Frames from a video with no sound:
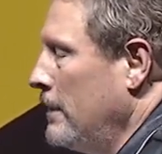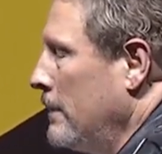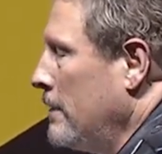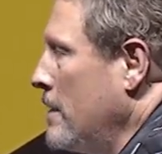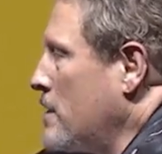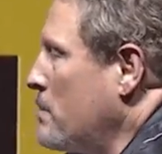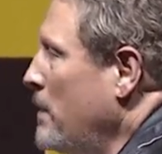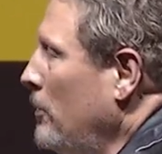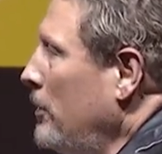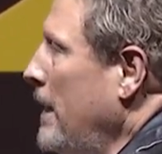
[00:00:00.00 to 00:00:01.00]
This
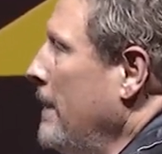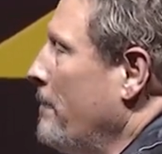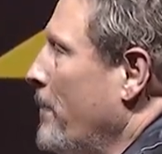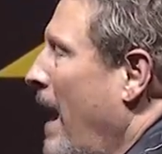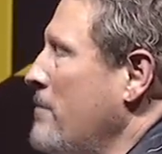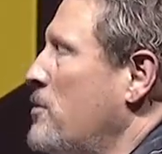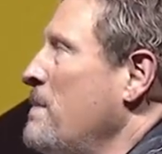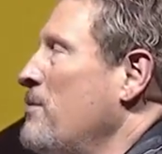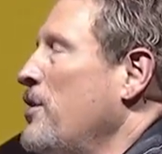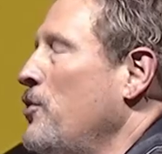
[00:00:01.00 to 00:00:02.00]
building, I just
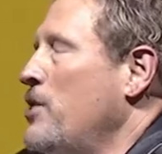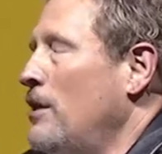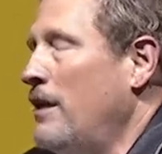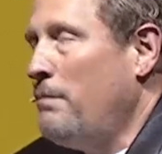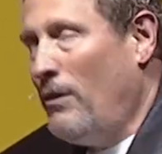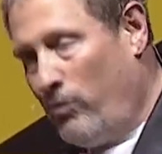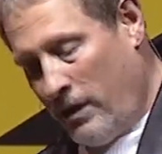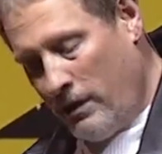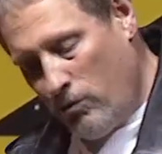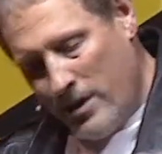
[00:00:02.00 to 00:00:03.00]
remember the utility bill
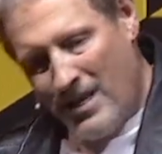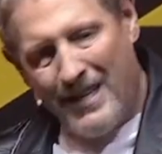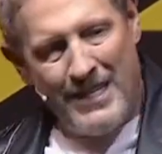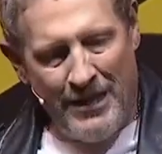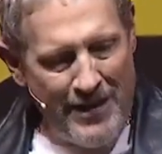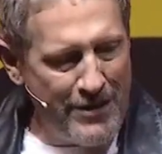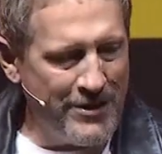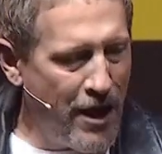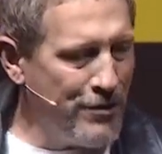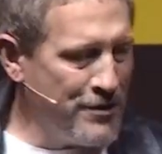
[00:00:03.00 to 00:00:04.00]
was like $10,000
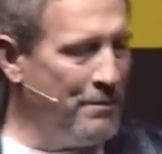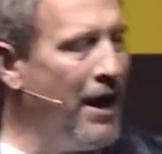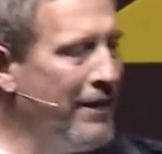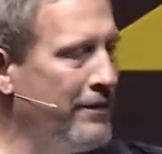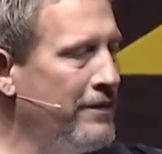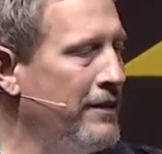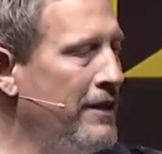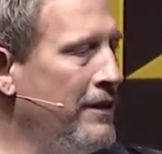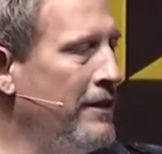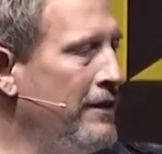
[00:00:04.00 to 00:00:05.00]
a month.
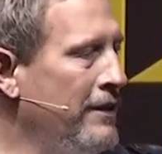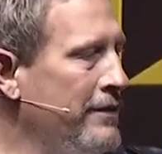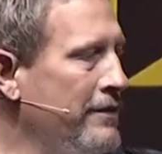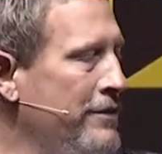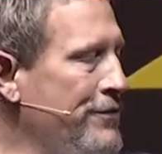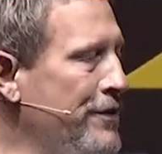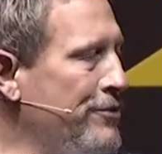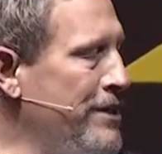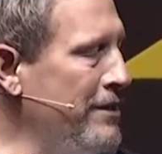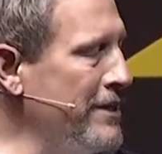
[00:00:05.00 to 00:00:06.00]
Just for the
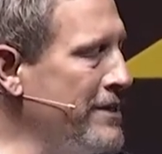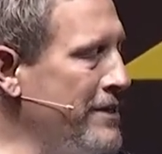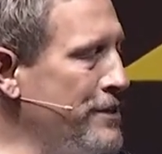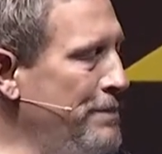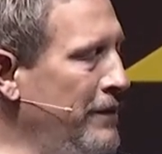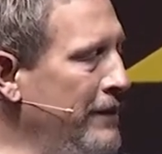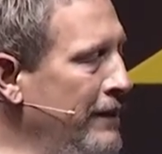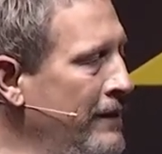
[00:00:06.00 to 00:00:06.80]
utilities of this building.